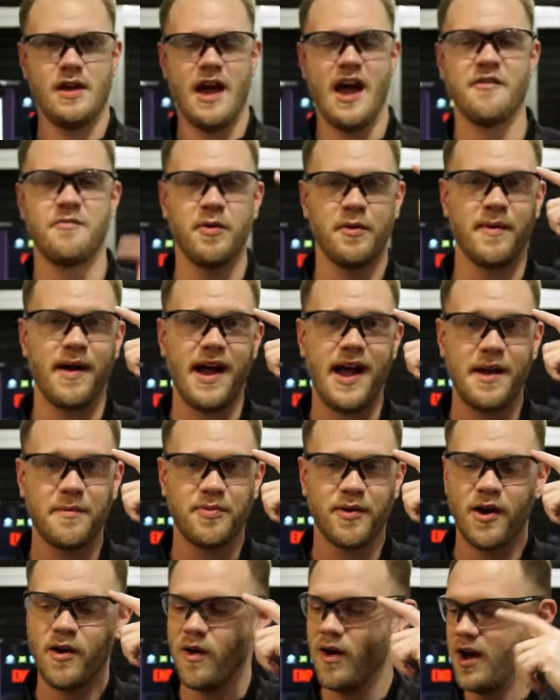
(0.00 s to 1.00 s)
I've put my
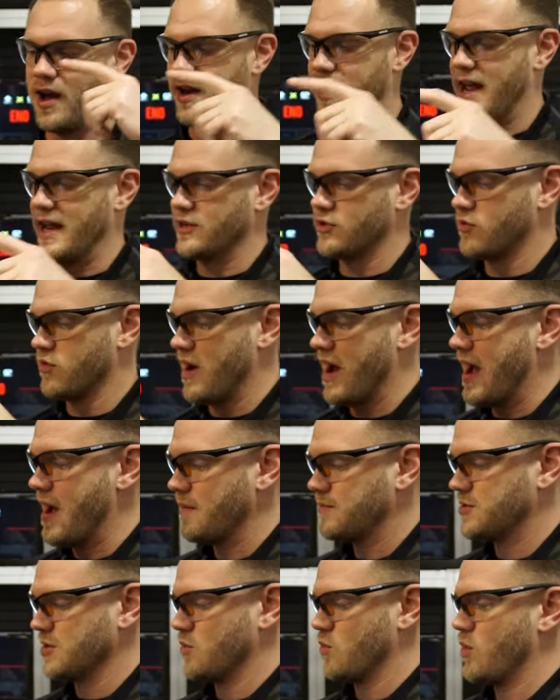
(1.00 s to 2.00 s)
iPro on and
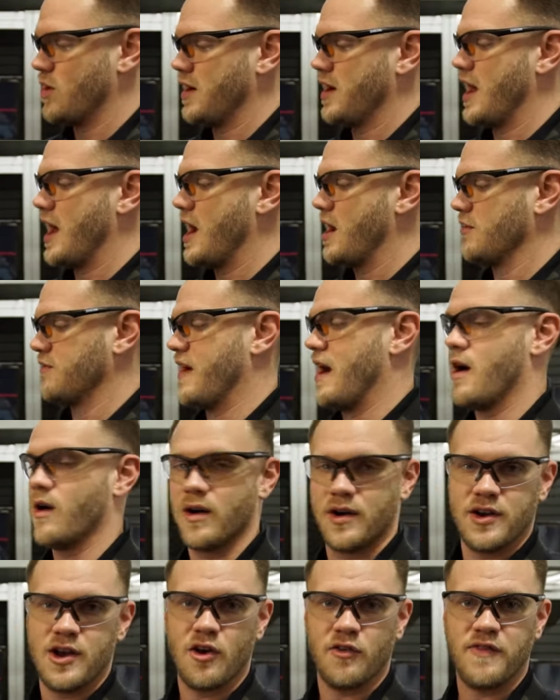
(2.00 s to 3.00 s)
grabbed one of
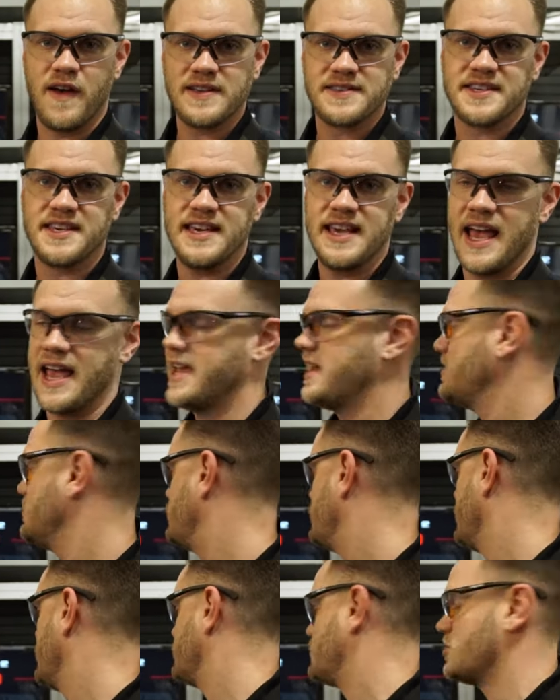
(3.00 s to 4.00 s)
our Noveski
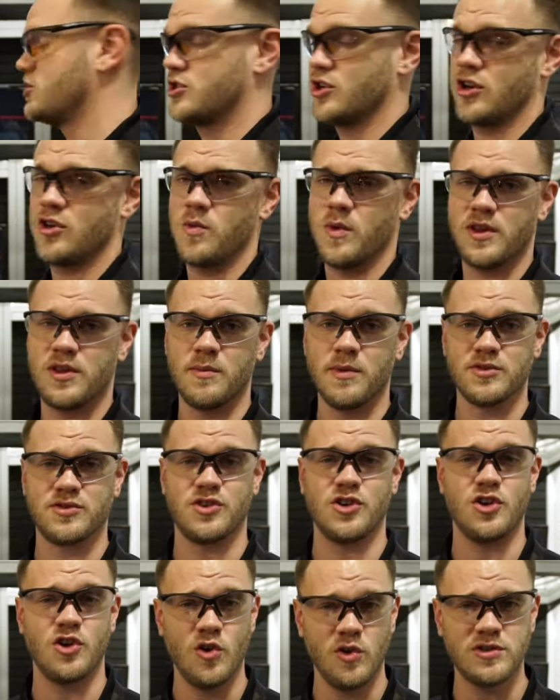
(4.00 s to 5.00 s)
AEGs to show you one of the most
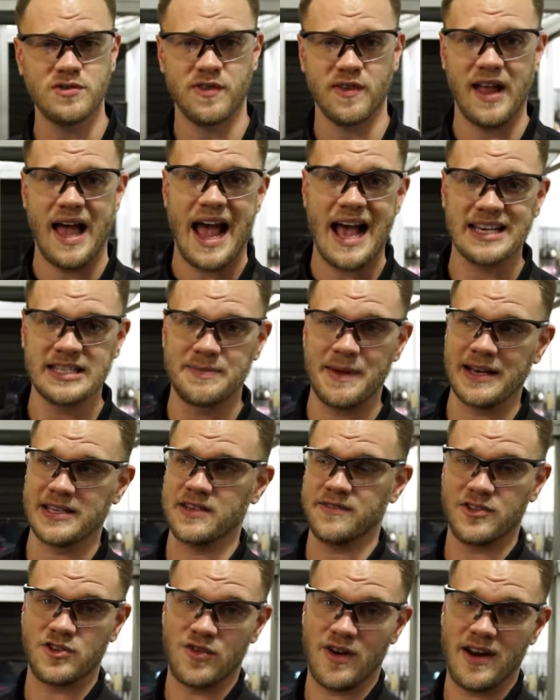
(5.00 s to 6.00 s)
useful aspects
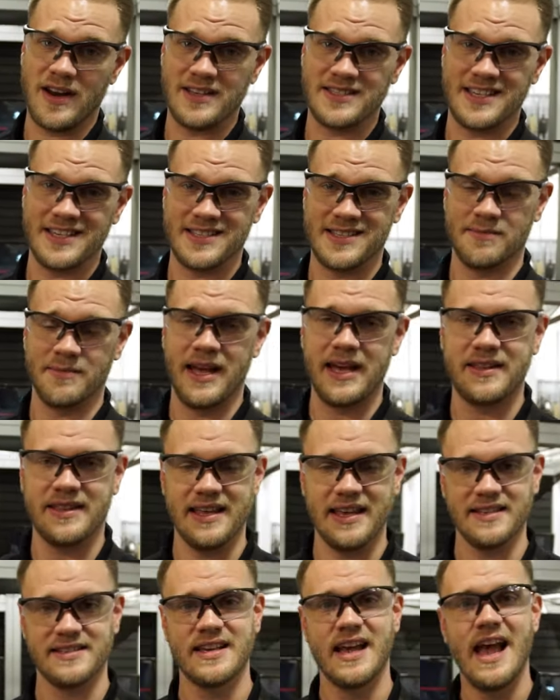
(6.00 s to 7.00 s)
of a training system like
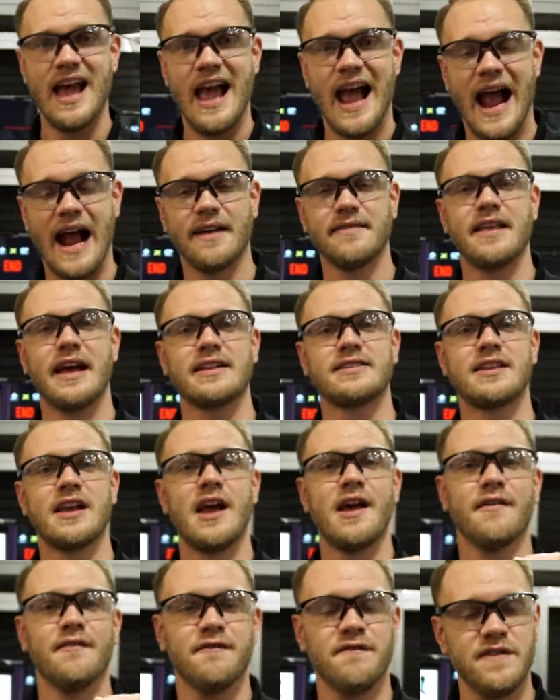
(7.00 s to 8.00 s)
this, and that's
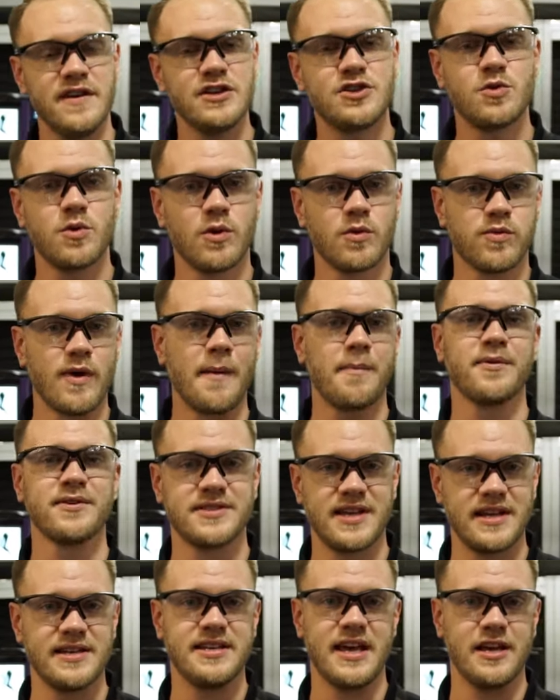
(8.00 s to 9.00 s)
visual
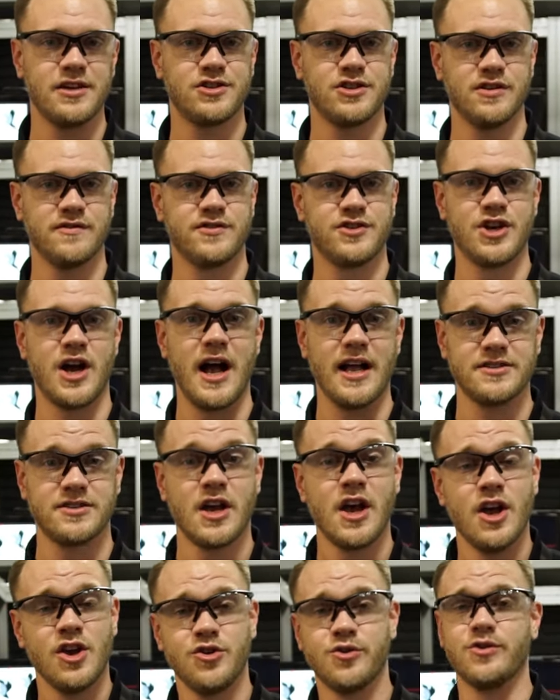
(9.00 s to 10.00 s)
representation of shots.
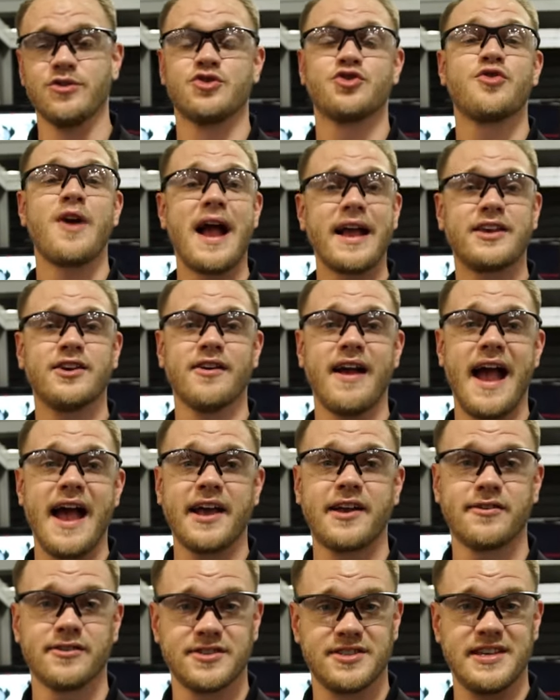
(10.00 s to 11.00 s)
You can track your
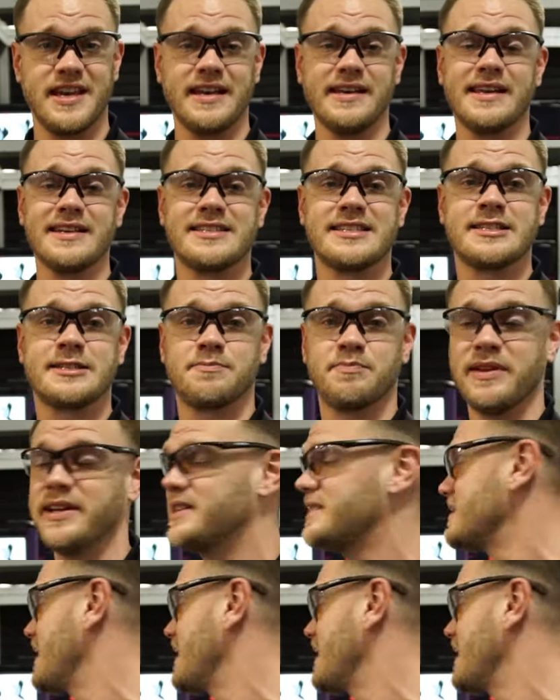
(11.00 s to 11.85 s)
accuracy and get split